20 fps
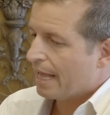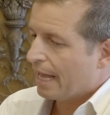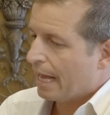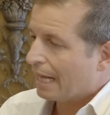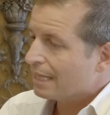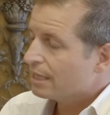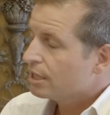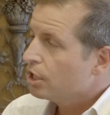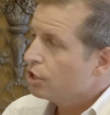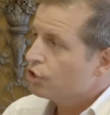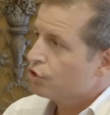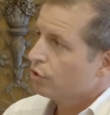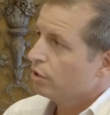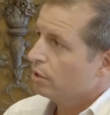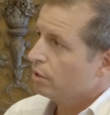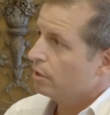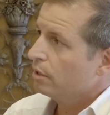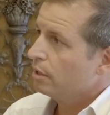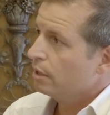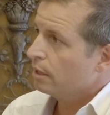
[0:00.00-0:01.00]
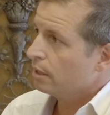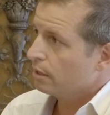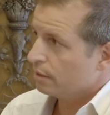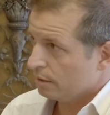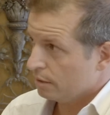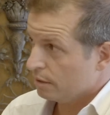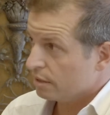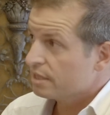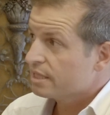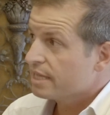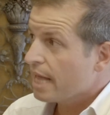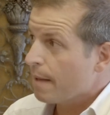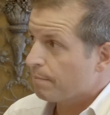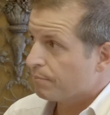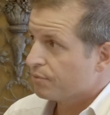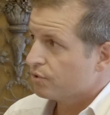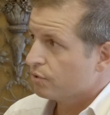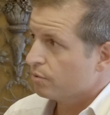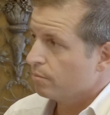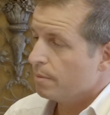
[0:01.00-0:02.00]
additional little
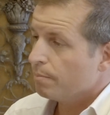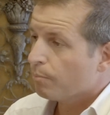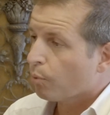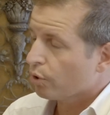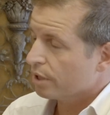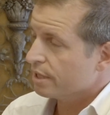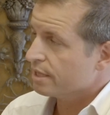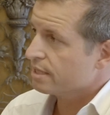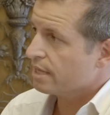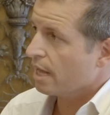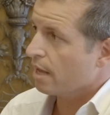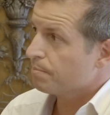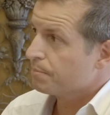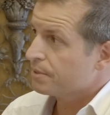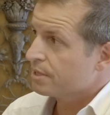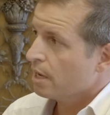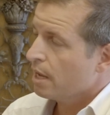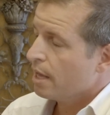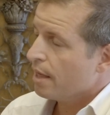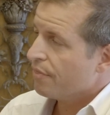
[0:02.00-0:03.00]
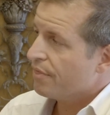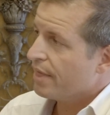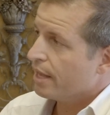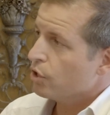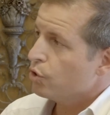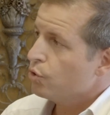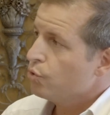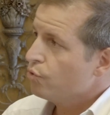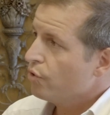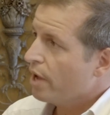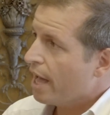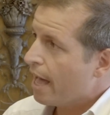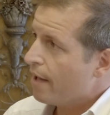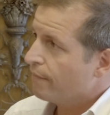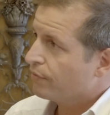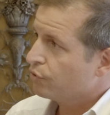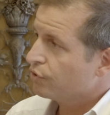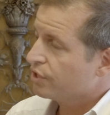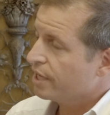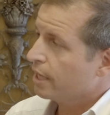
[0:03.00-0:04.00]
steps, important steps, that you
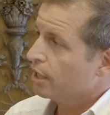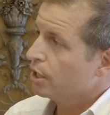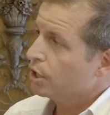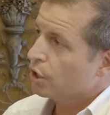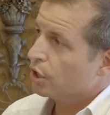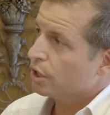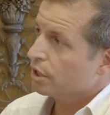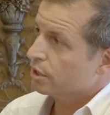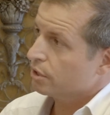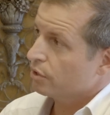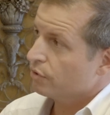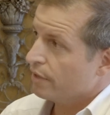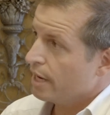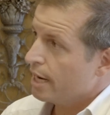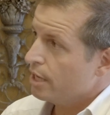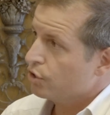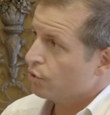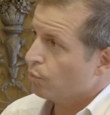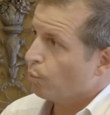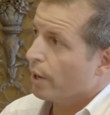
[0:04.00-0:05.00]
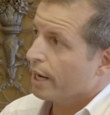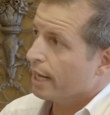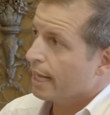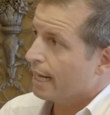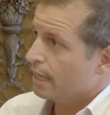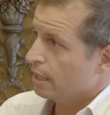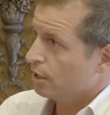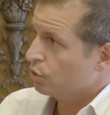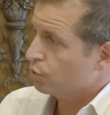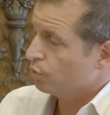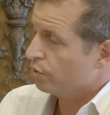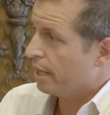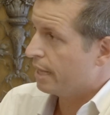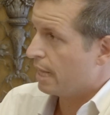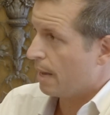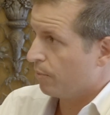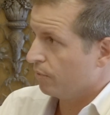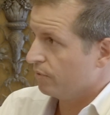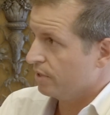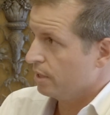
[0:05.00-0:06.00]
have to take into consideration when getting to that
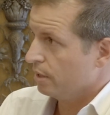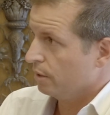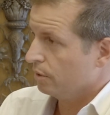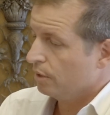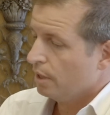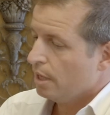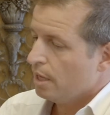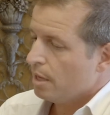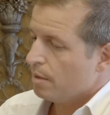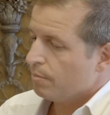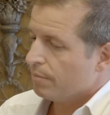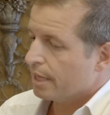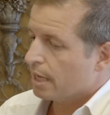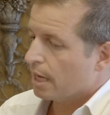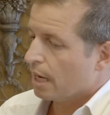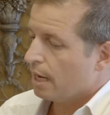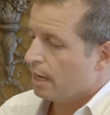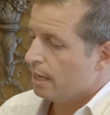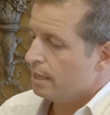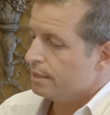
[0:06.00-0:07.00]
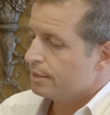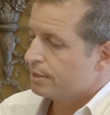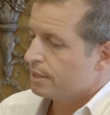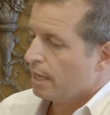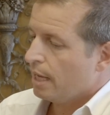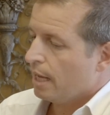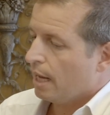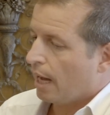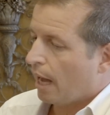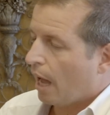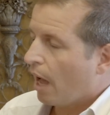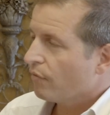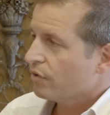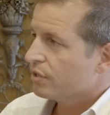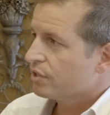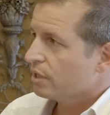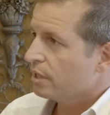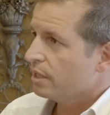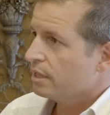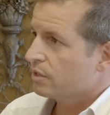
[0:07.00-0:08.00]
type of deal. Because
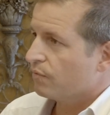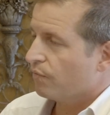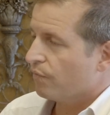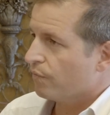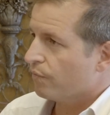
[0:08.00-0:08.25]
obviously it